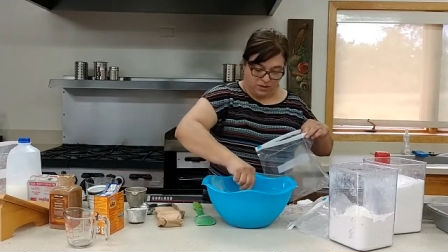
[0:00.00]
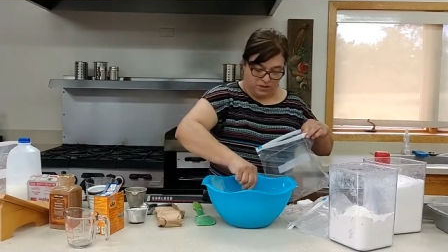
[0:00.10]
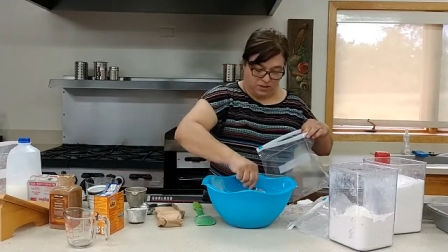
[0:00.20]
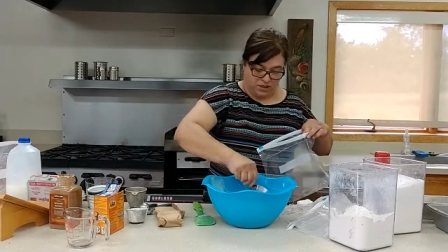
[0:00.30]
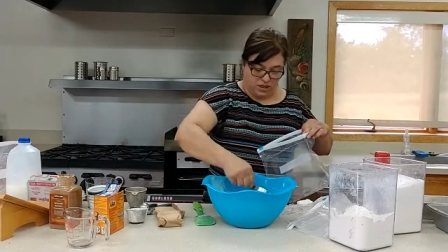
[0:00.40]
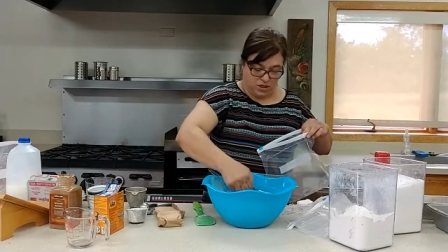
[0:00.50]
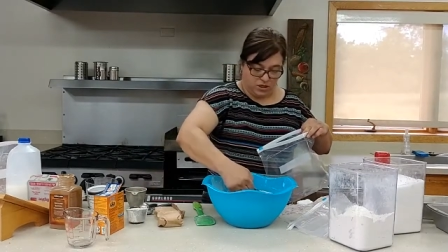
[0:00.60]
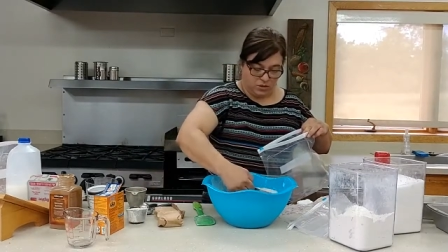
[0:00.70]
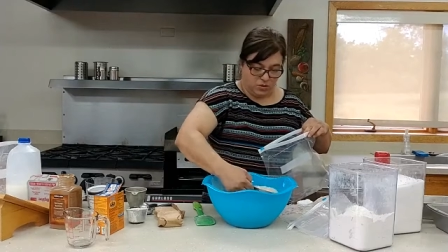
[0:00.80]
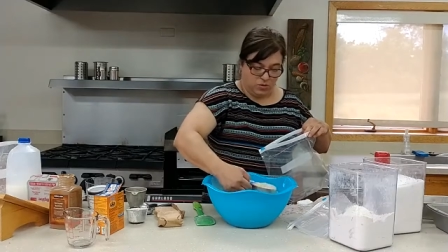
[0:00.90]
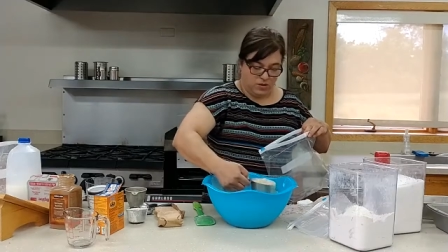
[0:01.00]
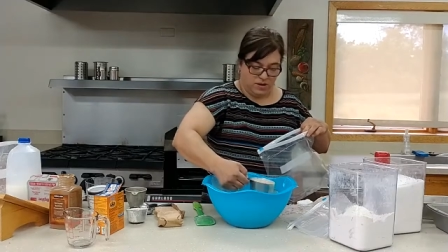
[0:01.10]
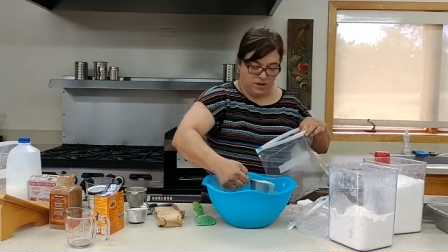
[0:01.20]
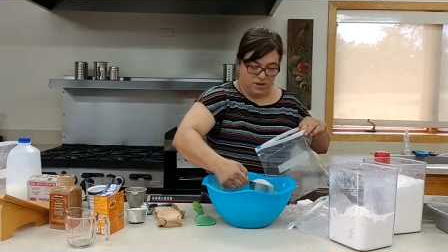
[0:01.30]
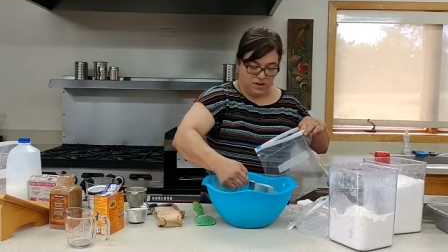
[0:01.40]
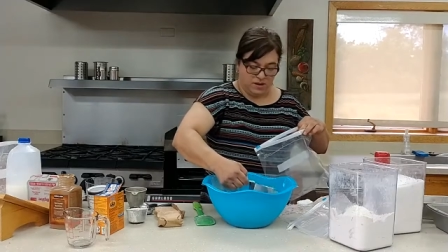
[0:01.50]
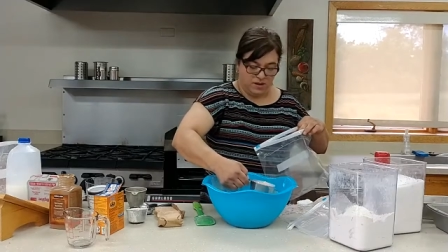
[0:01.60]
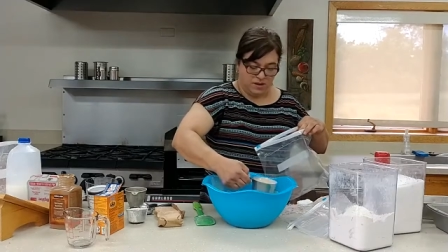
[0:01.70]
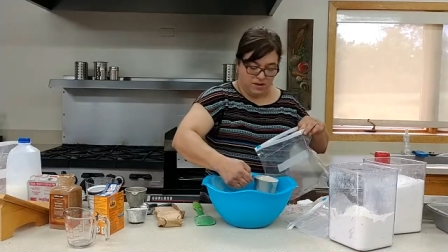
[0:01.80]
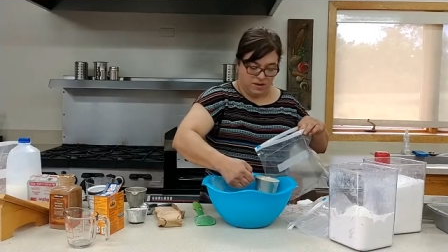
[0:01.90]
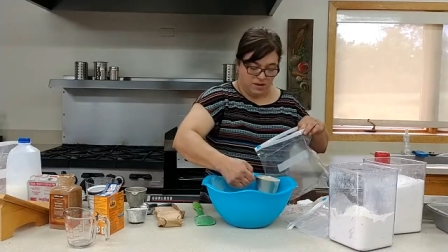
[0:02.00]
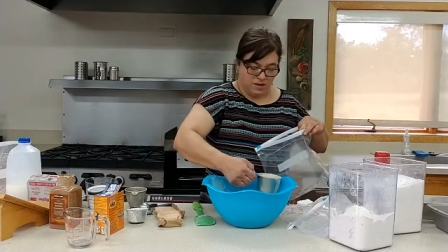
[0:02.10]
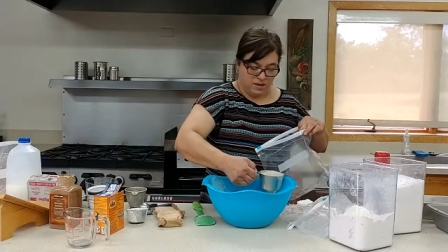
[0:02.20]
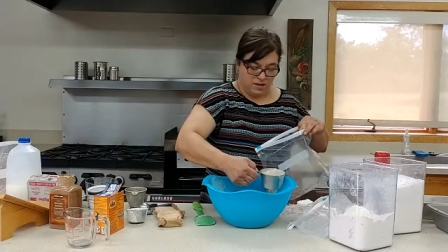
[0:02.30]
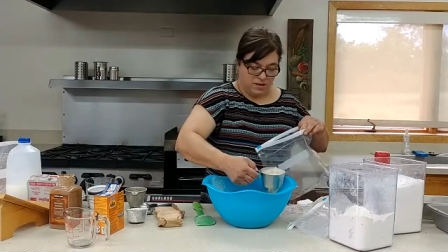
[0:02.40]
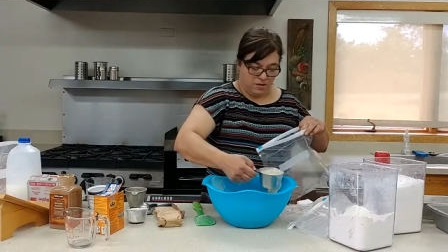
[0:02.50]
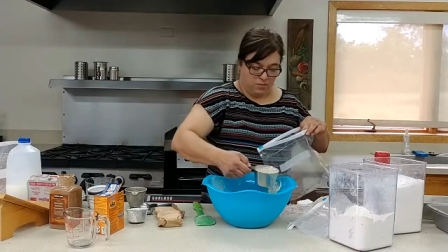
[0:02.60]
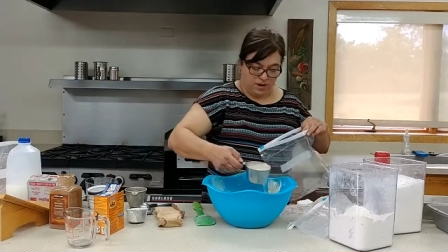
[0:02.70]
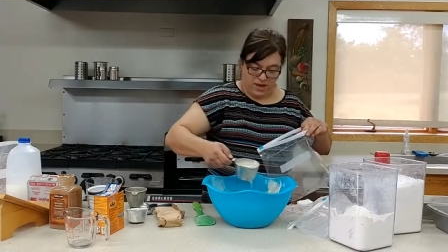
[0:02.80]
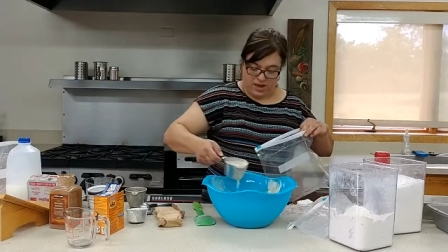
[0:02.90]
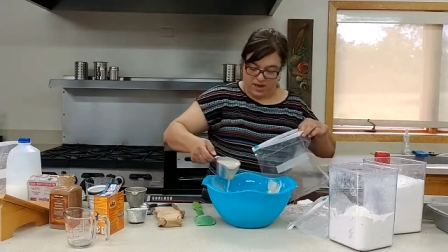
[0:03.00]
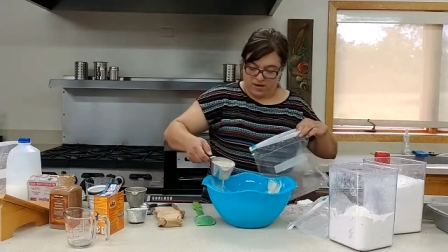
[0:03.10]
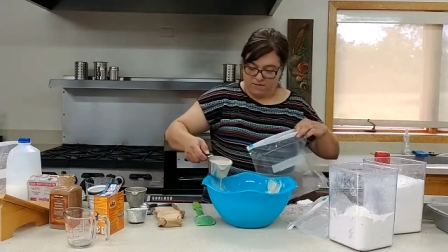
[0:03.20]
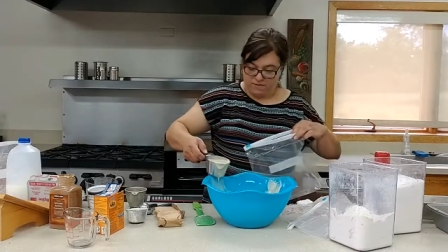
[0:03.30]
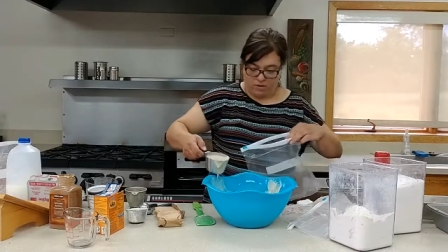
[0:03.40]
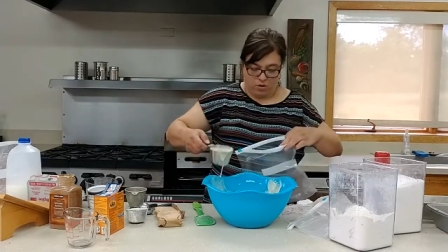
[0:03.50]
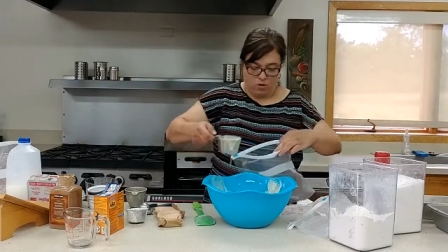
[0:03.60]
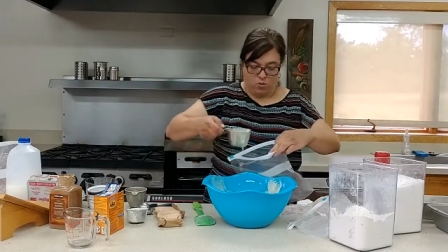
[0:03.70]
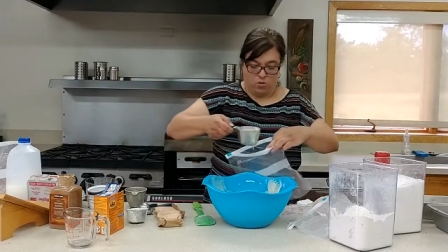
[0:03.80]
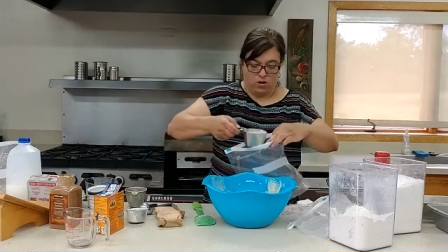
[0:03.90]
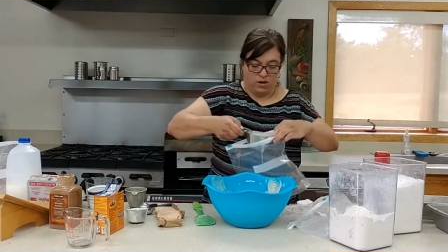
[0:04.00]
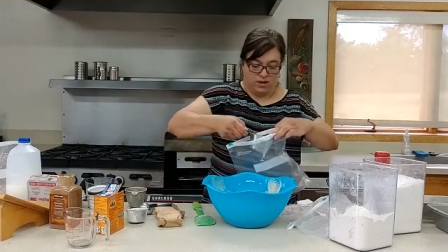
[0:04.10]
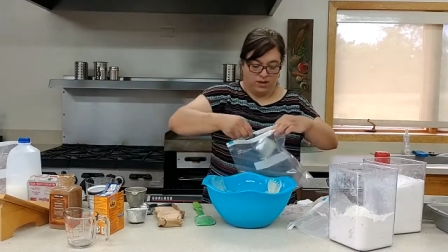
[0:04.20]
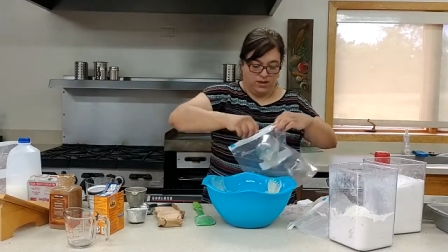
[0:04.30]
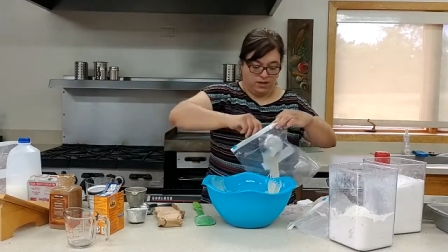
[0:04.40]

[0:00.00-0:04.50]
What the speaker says: So here we have 1.